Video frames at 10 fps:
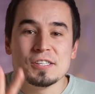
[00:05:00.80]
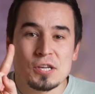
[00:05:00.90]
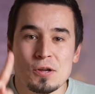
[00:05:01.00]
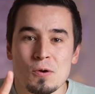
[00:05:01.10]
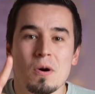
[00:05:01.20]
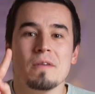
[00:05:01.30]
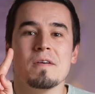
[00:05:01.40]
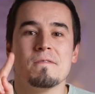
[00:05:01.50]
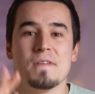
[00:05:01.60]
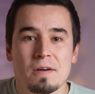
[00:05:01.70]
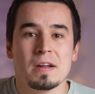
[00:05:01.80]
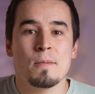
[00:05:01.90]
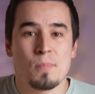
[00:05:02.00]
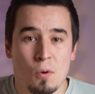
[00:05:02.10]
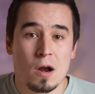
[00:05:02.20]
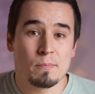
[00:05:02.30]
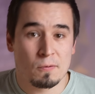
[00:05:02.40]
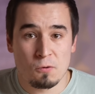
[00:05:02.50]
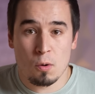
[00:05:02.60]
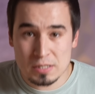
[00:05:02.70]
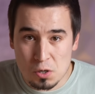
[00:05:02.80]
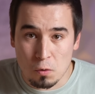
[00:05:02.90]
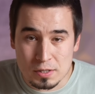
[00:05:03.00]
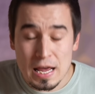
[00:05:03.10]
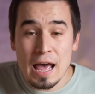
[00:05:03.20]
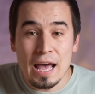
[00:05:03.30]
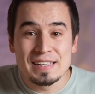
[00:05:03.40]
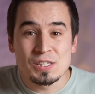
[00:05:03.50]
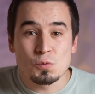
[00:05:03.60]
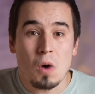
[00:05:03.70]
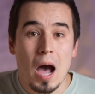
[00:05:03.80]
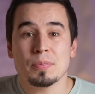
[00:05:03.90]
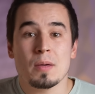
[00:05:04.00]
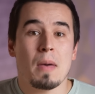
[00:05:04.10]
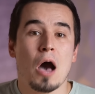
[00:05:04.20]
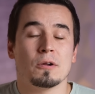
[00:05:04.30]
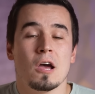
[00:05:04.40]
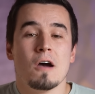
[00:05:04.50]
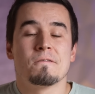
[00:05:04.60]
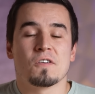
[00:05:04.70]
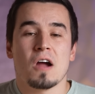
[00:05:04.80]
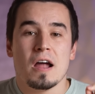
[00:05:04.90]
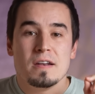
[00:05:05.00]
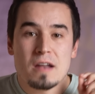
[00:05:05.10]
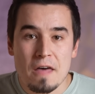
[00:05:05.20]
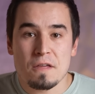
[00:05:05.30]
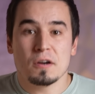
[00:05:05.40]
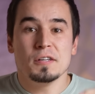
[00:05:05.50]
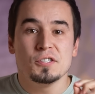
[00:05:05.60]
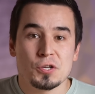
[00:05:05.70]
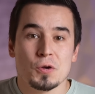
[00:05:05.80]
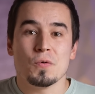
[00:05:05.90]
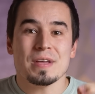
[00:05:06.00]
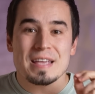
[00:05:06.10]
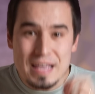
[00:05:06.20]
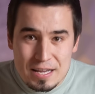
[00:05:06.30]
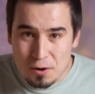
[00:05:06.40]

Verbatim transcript: two of the very important performance cores and swapped them out for another two E